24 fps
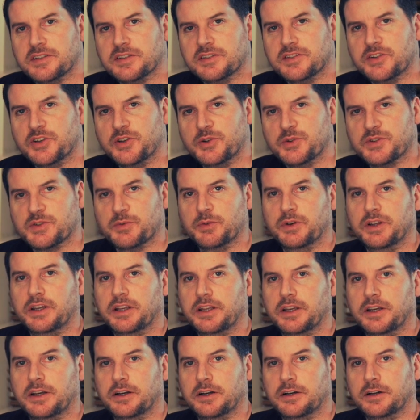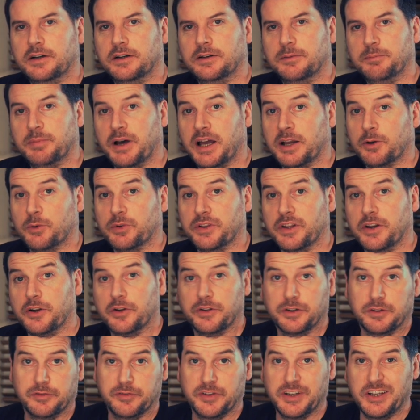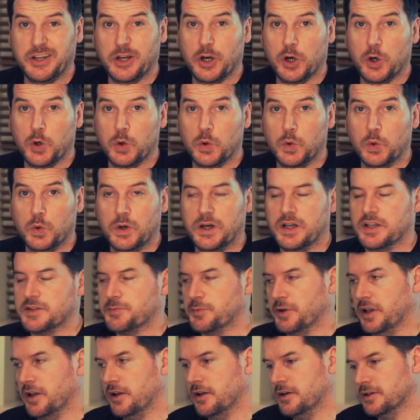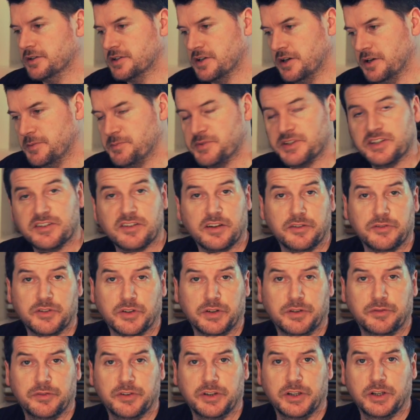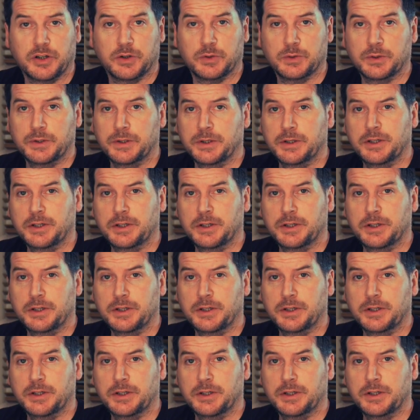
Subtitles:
is Hugh Sweeney here, back with another video. It's been a long time since I've done a video.